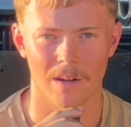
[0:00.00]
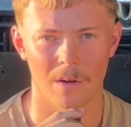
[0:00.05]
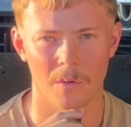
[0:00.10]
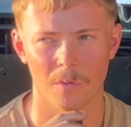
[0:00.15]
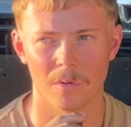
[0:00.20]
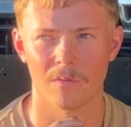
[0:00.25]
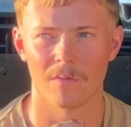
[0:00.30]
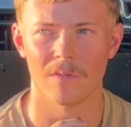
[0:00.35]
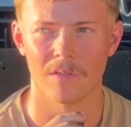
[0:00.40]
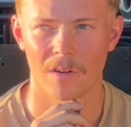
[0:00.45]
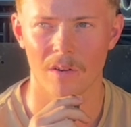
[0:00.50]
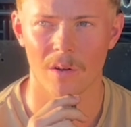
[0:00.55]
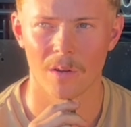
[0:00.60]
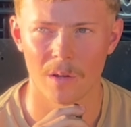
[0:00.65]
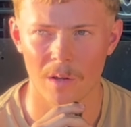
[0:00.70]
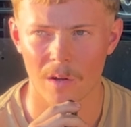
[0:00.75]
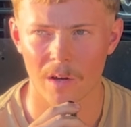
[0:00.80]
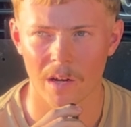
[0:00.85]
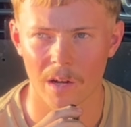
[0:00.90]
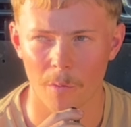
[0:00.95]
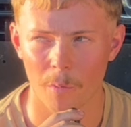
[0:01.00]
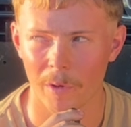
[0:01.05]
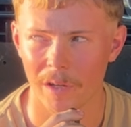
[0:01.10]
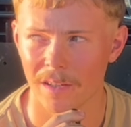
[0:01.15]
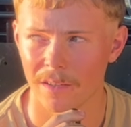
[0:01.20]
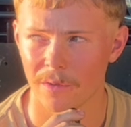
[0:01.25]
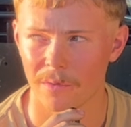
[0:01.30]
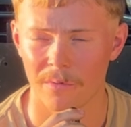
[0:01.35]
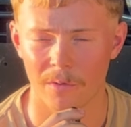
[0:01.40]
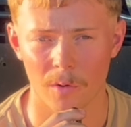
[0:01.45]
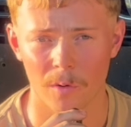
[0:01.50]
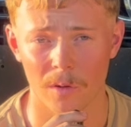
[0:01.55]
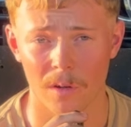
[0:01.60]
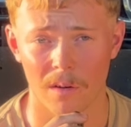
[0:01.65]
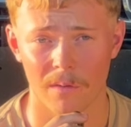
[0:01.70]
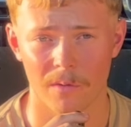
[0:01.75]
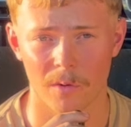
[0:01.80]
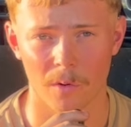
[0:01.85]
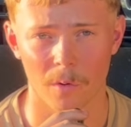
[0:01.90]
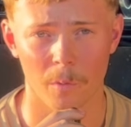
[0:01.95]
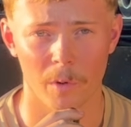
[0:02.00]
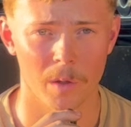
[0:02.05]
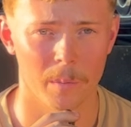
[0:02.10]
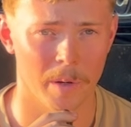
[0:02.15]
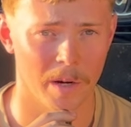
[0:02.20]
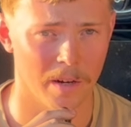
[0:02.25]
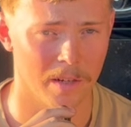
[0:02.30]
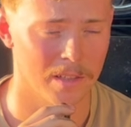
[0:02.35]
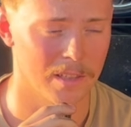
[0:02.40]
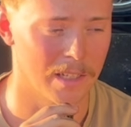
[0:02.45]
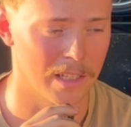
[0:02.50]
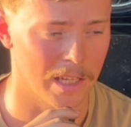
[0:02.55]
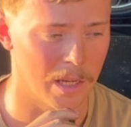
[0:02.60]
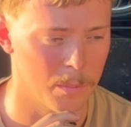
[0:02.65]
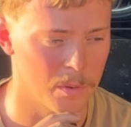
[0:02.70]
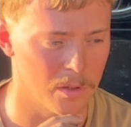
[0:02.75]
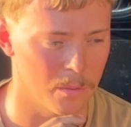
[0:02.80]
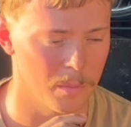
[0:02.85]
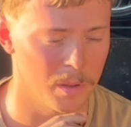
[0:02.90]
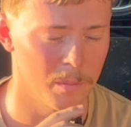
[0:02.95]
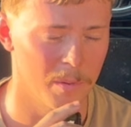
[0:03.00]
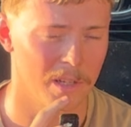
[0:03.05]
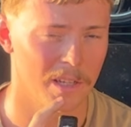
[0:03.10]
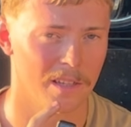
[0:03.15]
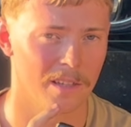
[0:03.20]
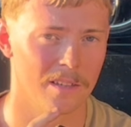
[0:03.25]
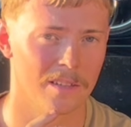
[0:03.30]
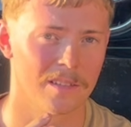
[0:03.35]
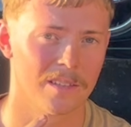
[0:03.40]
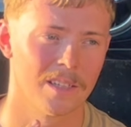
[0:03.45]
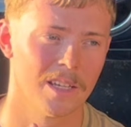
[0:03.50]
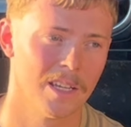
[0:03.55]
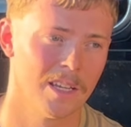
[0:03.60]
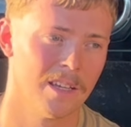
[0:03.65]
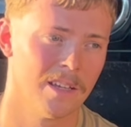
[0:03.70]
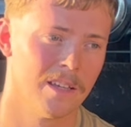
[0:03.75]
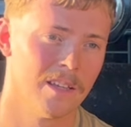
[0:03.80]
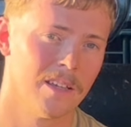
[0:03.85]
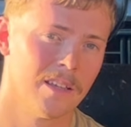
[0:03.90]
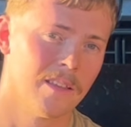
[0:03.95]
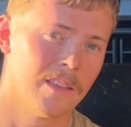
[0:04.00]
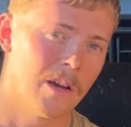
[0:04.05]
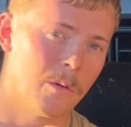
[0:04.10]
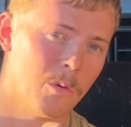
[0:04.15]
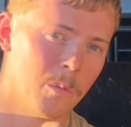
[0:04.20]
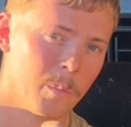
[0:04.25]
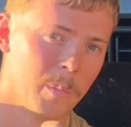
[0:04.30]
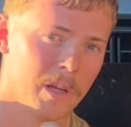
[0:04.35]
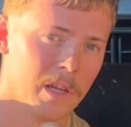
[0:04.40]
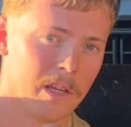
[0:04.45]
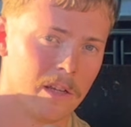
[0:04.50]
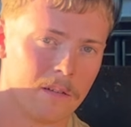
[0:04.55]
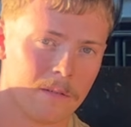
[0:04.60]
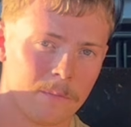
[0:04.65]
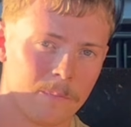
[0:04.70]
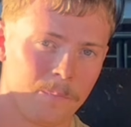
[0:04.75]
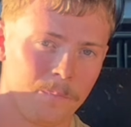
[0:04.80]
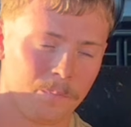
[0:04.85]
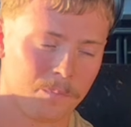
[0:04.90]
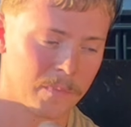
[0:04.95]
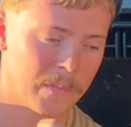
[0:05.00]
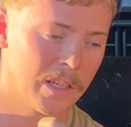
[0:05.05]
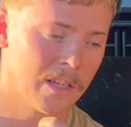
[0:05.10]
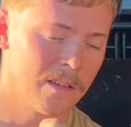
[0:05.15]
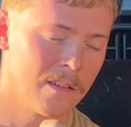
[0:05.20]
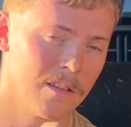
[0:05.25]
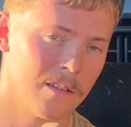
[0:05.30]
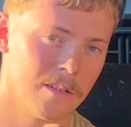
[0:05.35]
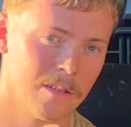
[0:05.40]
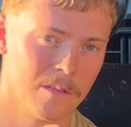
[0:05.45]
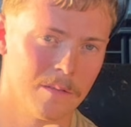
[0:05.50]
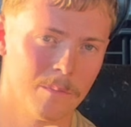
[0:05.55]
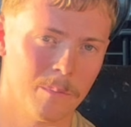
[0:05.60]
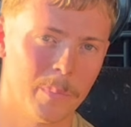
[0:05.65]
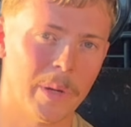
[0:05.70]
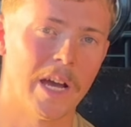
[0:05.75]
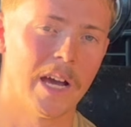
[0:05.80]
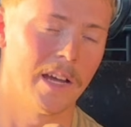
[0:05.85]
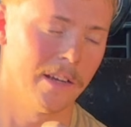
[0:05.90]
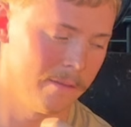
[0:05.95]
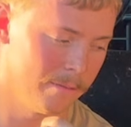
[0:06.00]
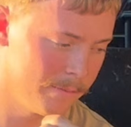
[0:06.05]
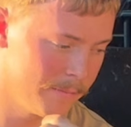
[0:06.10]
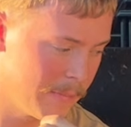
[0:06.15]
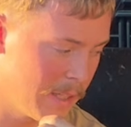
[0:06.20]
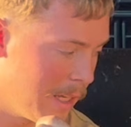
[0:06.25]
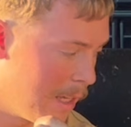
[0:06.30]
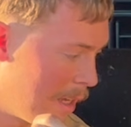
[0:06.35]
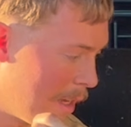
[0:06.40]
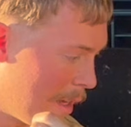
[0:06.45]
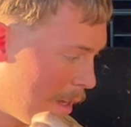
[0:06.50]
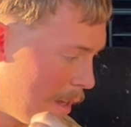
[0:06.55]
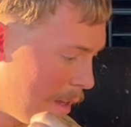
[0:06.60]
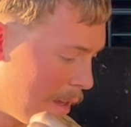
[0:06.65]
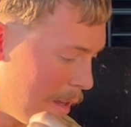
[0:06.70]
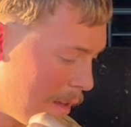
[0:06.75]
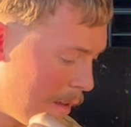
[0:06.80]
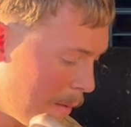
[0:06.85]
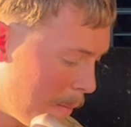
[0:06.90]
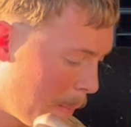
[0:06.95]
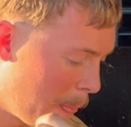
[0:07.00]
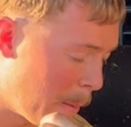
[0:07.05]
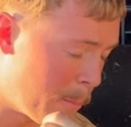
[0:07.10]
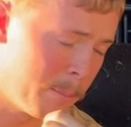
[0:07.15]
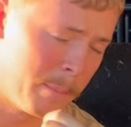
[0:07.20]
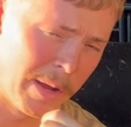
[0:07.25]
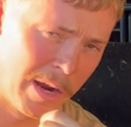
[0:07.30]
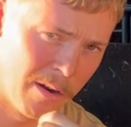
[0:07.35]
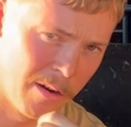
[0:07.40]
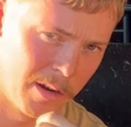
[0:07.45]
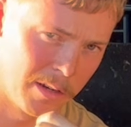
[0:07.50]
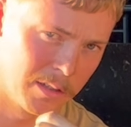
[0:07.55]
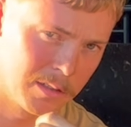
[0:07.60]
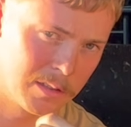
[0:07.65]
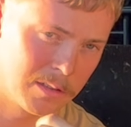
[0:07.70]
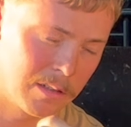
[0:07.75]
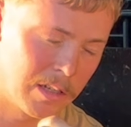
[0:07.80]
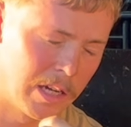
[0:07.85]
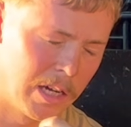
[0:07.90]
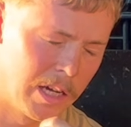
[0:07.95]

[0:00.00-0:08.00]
would not like a wheel to fall off or a wheel bearing to collapse on me because that would be bad. Brakes.